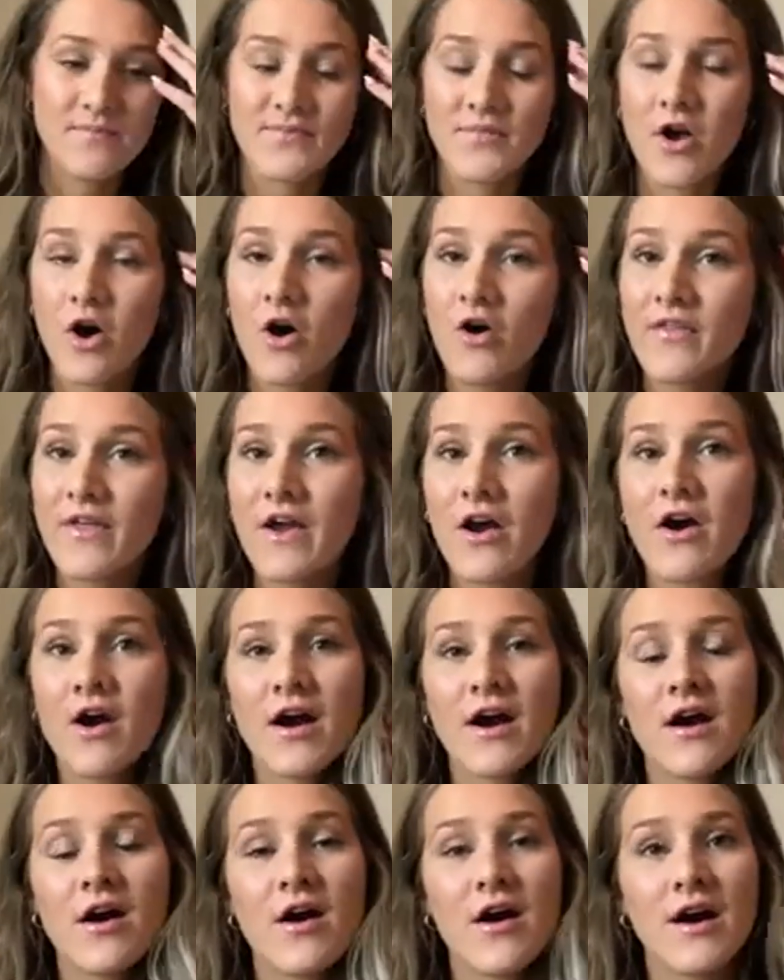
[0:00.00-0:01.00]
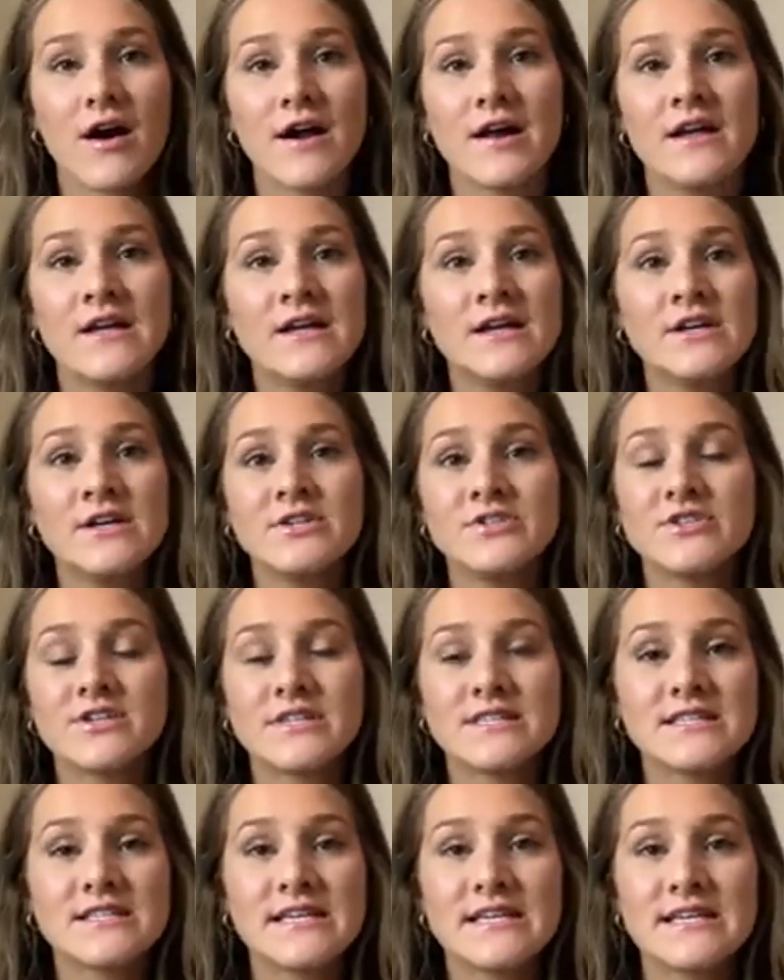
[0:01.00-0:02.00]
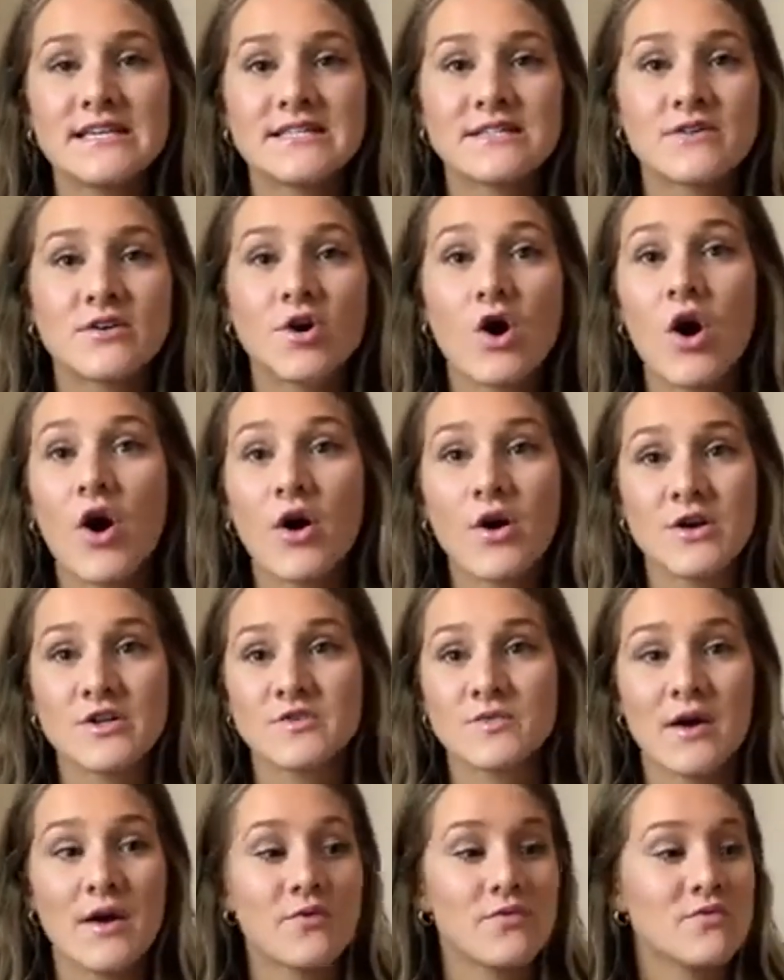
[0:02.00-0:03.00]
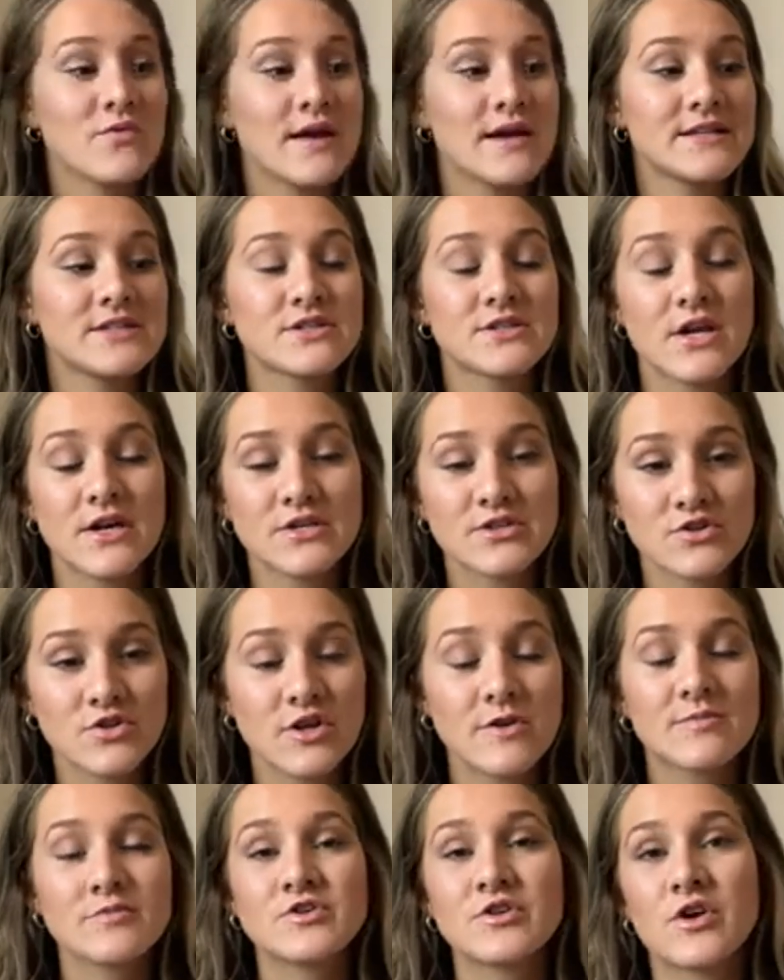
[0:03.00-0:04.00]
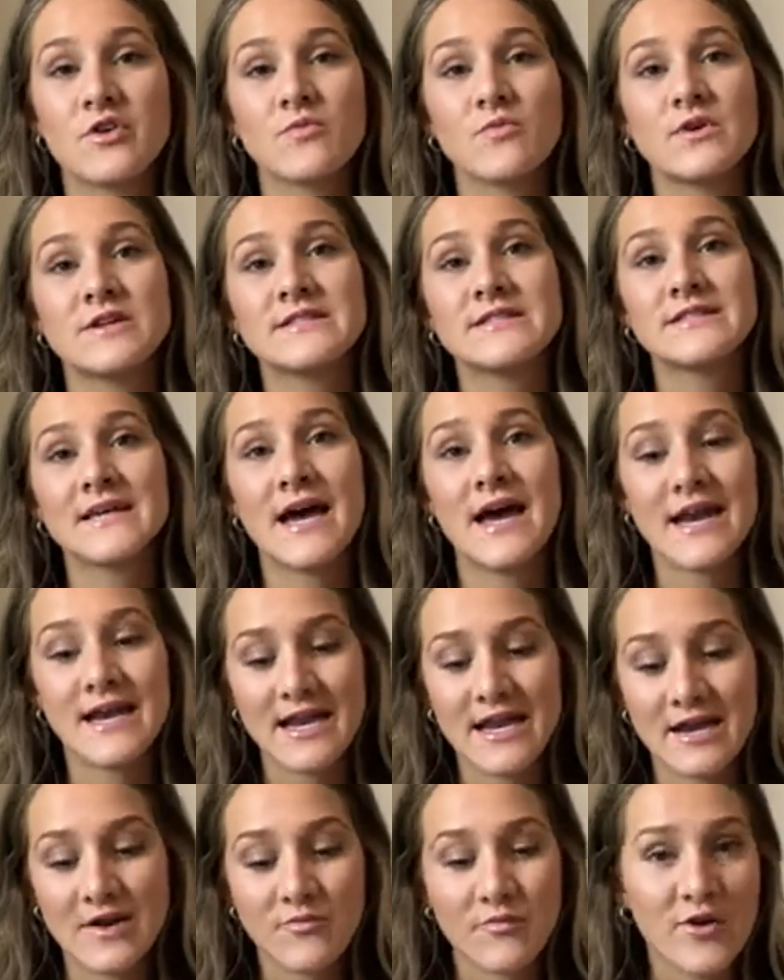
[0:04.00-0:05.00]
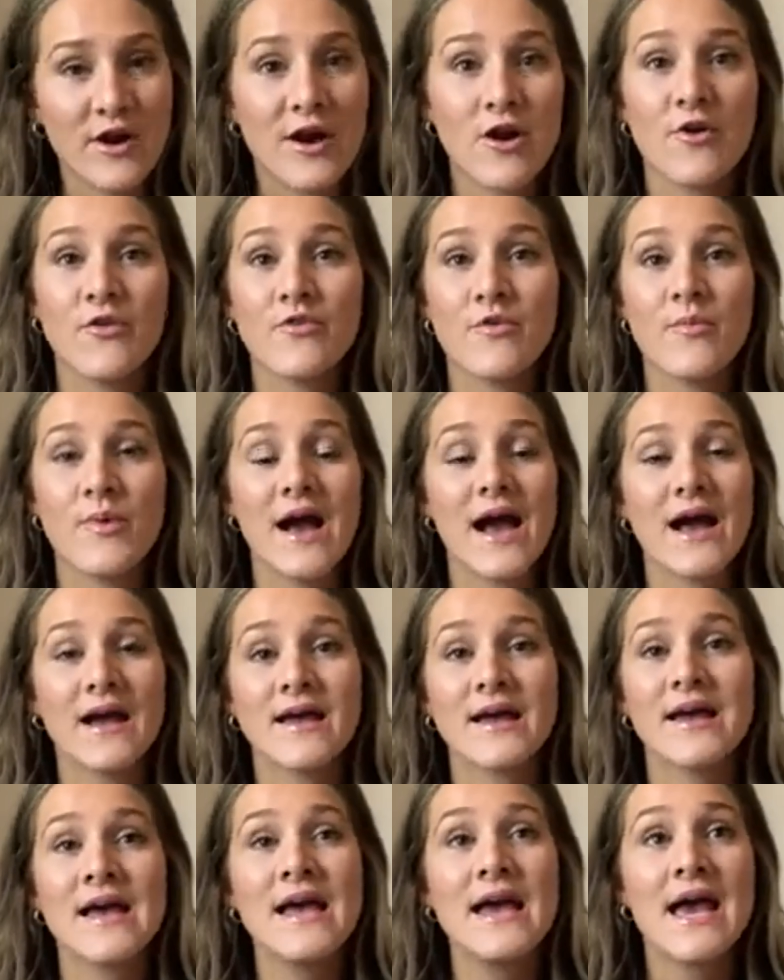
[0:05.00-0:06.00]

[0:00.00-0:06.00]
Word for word: all they are just these cards where I would write a scripture on one side and a prayer on the back.